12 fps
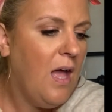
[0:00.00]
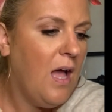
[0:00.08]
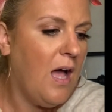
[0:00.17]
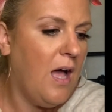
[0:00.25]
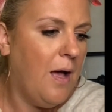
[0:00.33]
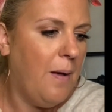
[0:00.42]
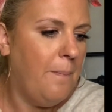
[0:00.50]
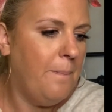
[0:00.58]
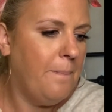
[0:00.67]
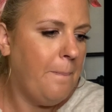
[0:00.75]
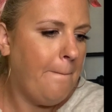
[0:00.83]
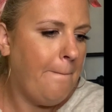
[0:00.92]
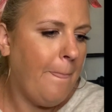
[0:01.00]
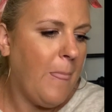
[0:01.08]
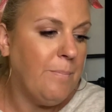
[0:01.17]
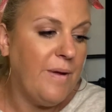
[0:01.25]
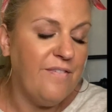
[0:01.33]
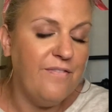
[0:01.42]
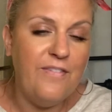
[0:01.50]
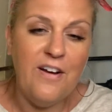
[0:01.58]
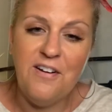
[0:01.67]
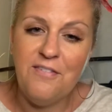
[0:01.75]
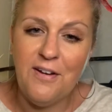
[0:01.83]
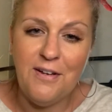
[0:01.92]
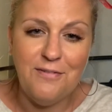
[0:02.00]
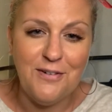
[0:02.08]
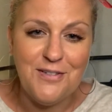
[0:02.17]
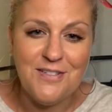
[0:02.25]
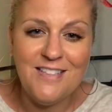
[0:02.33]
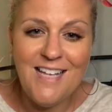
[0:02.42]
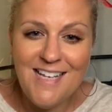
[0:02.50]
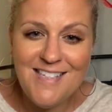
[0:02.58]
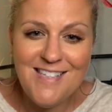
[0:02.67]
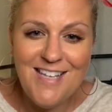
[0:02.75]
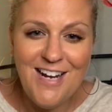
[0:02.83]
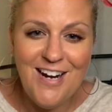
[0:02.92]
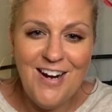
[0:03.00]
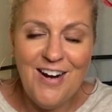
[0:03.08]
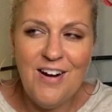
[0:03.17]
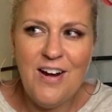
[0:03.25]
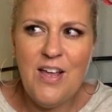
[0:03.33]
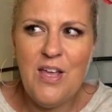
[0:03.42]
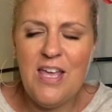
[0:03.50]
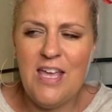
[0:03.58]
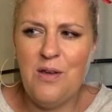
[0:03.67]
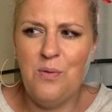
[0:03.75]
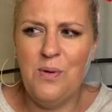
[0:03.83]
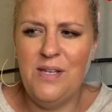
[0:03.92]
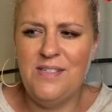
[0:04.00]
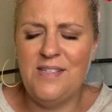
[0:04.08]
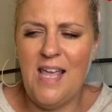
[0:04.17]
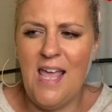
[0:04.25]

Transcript: My very, very first class there, it was